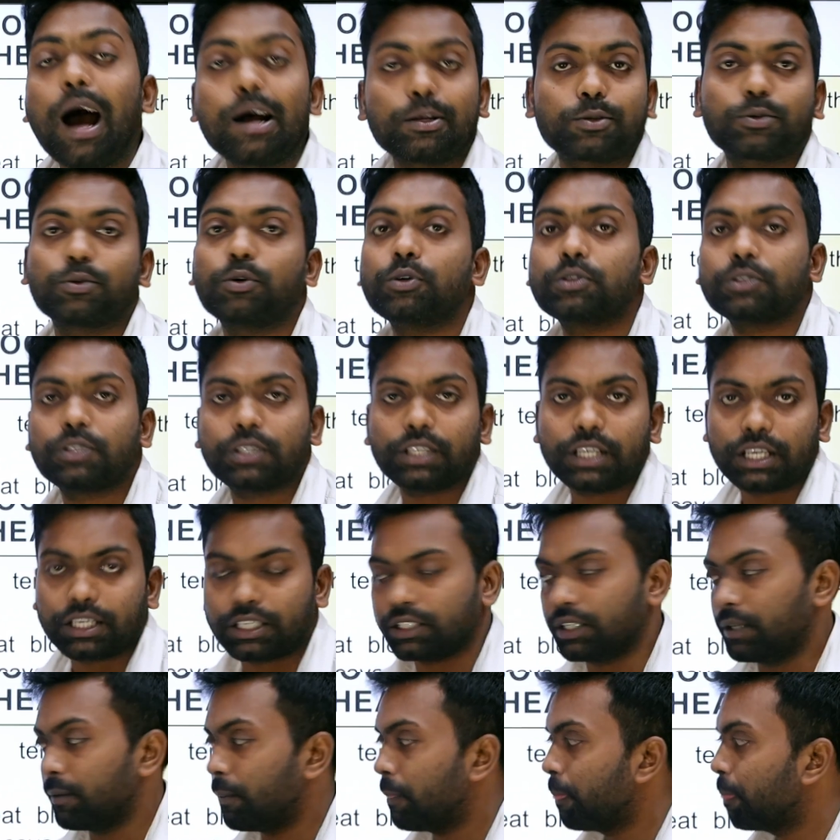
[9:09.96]

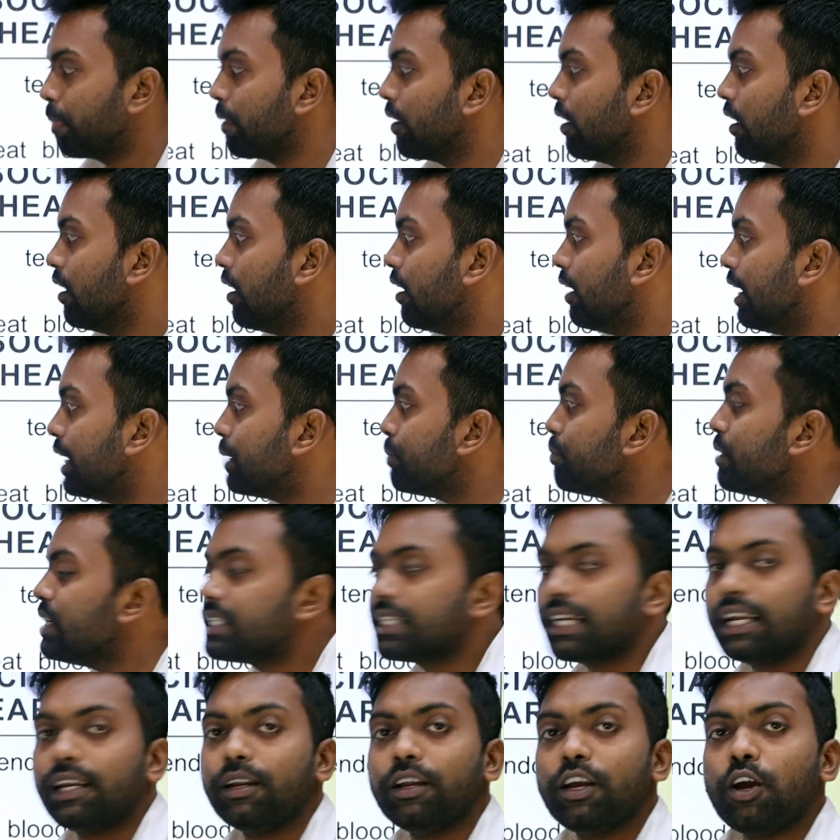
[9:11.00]
association? Let me
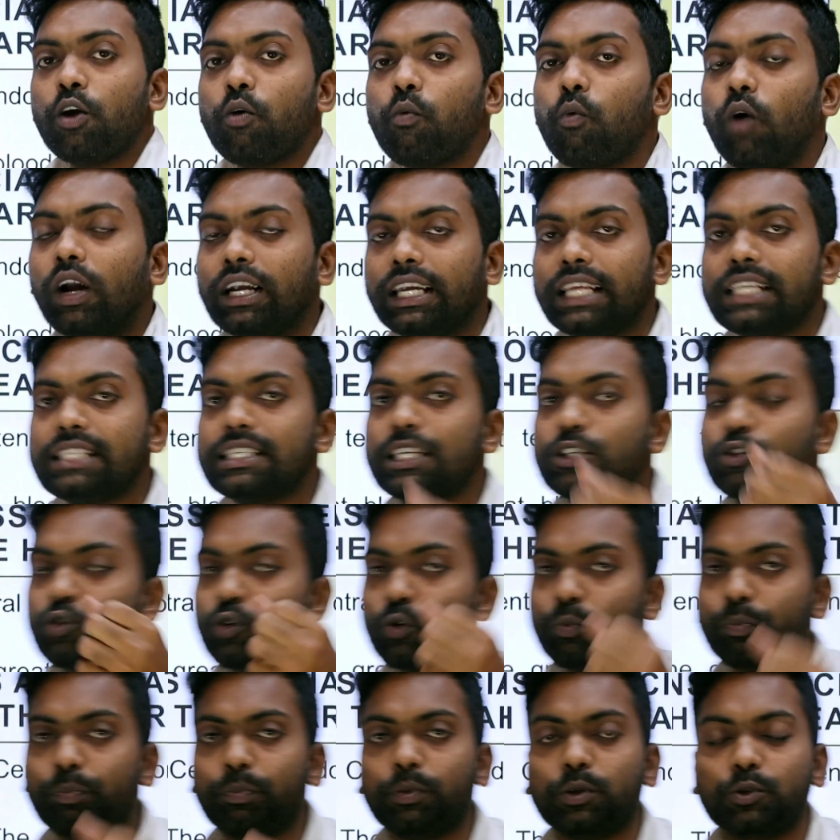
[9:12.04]
tell what is
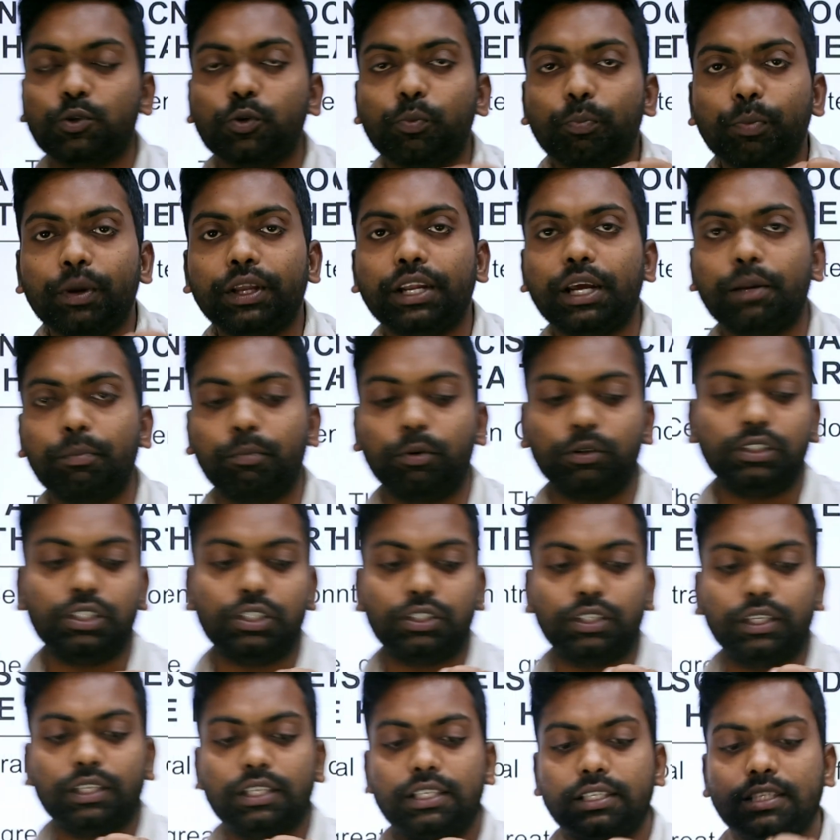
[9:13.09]
the superior
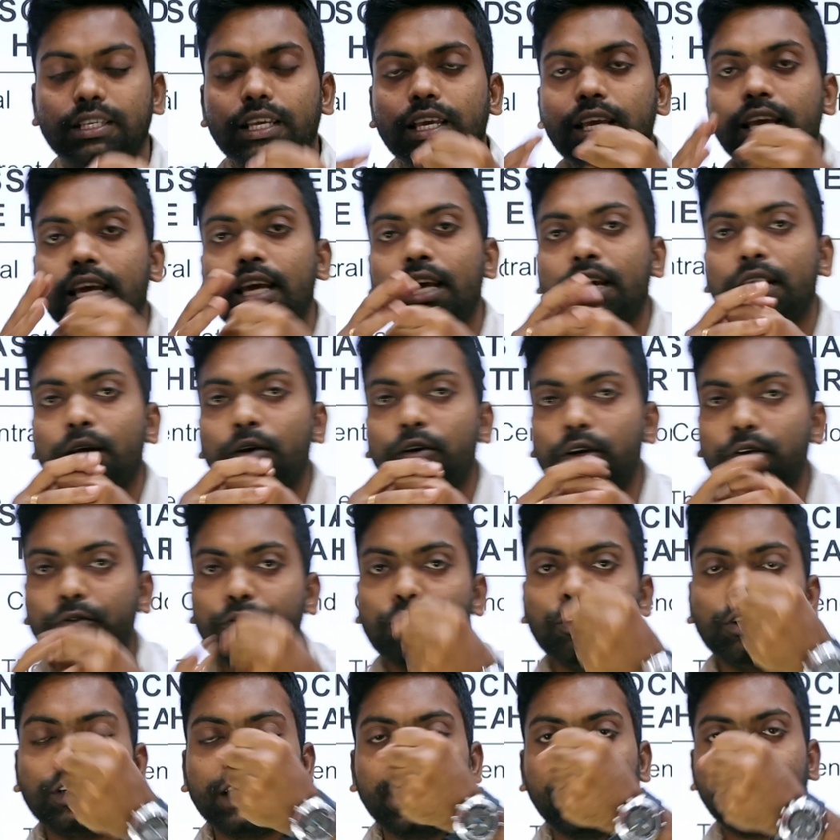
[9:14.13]
position. See, if
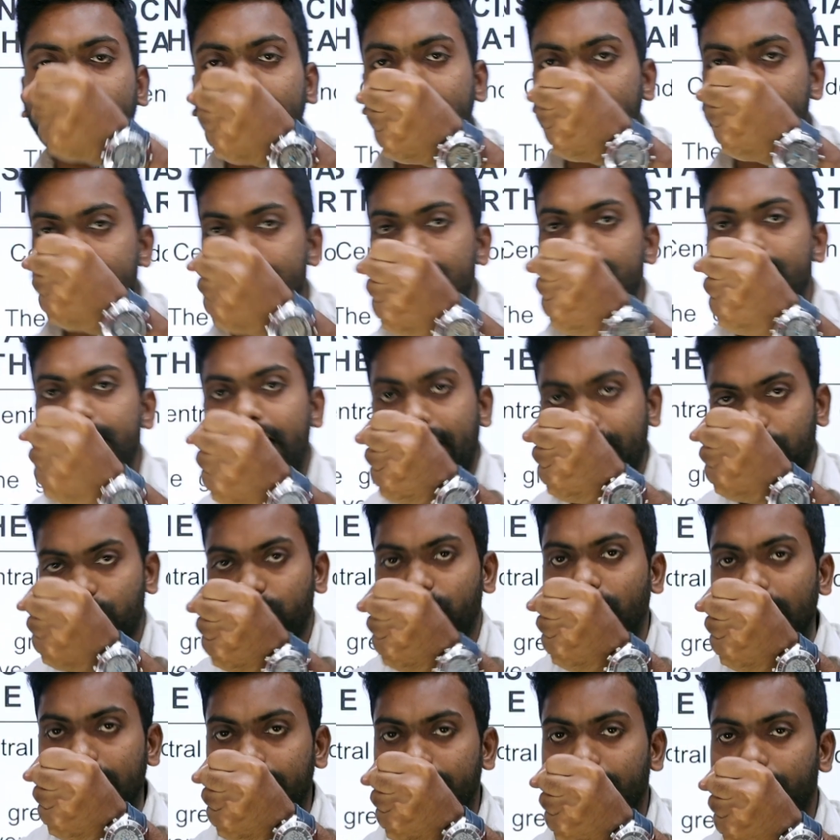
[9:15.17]
you take, this is the
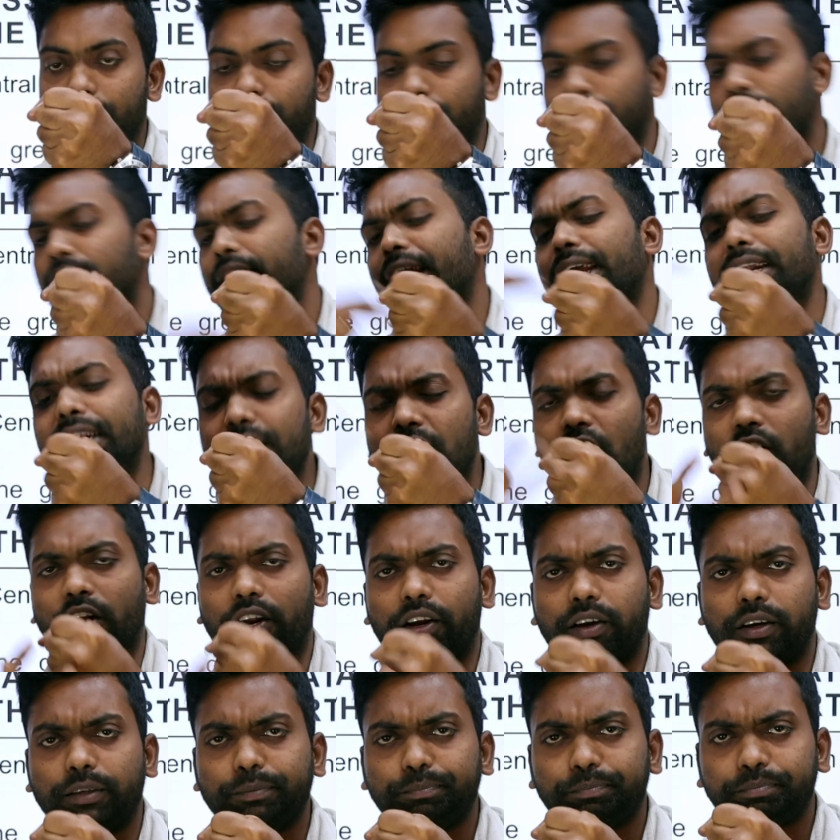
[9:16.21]
actual thing for any
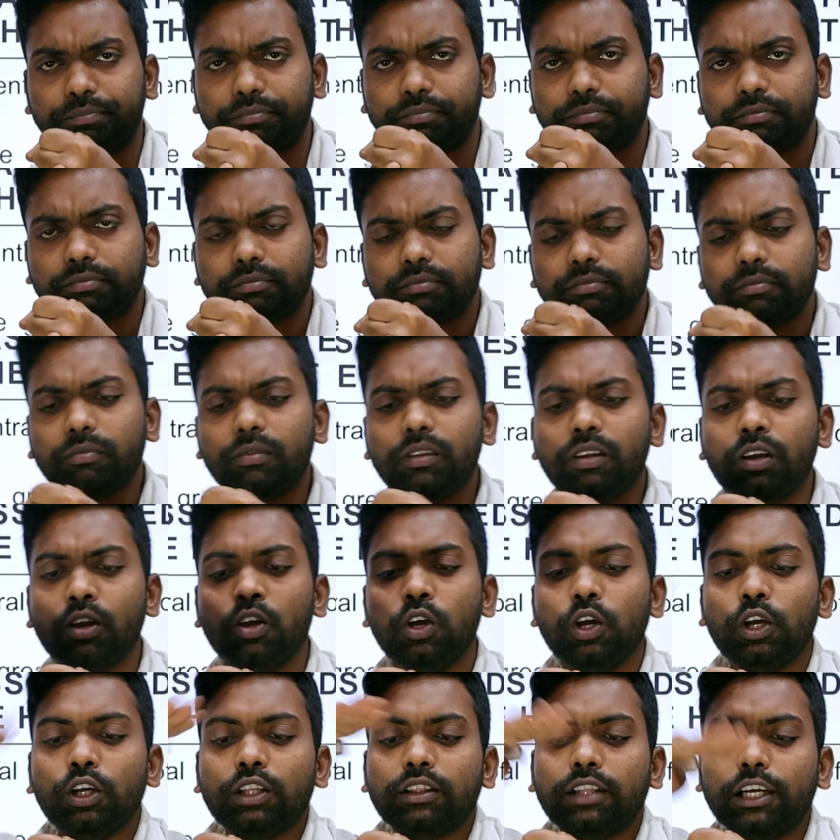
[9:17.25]
organ,
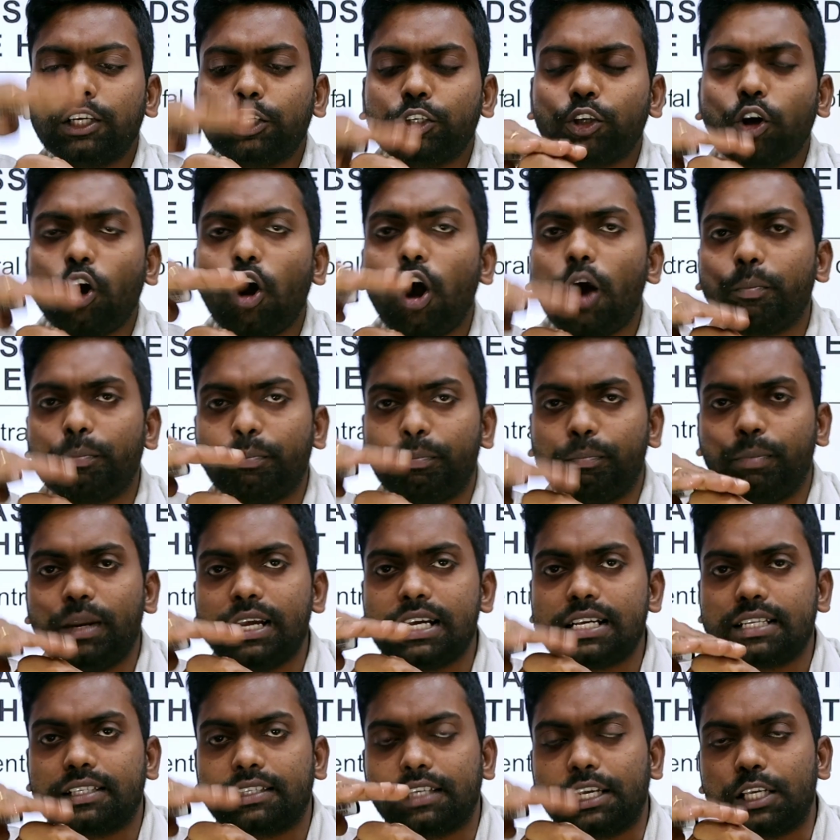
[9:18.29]
the top
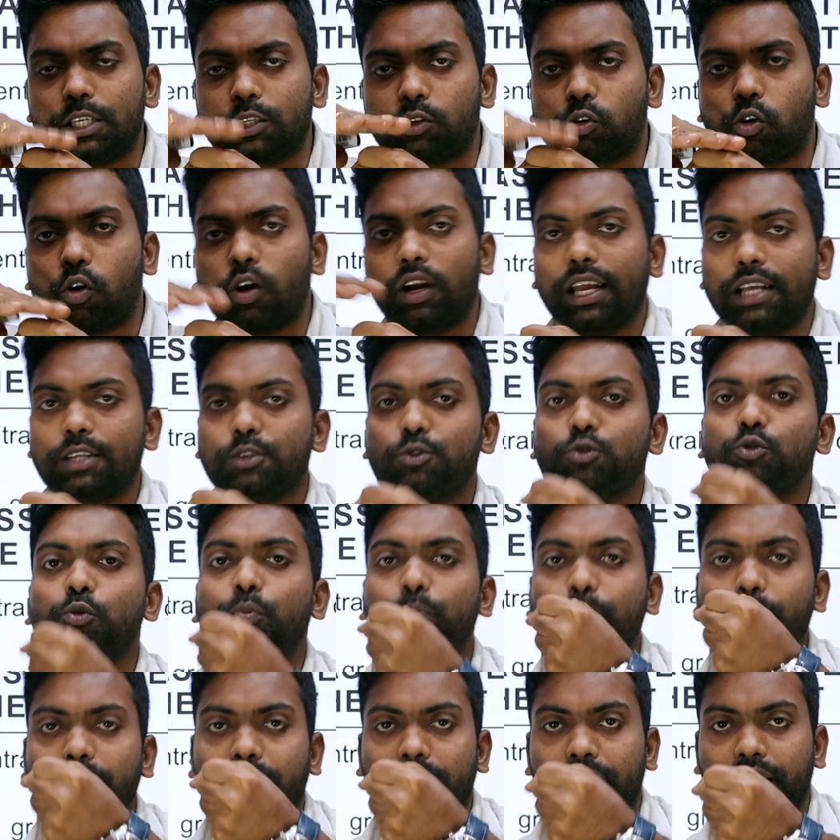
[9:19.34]
place is called as
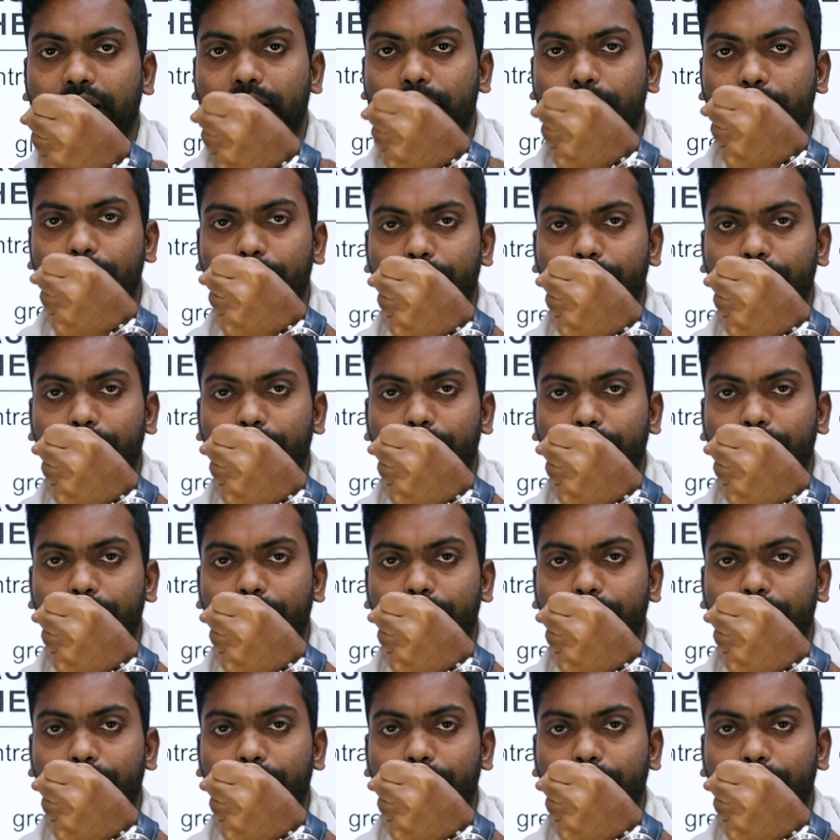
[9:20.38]
superior,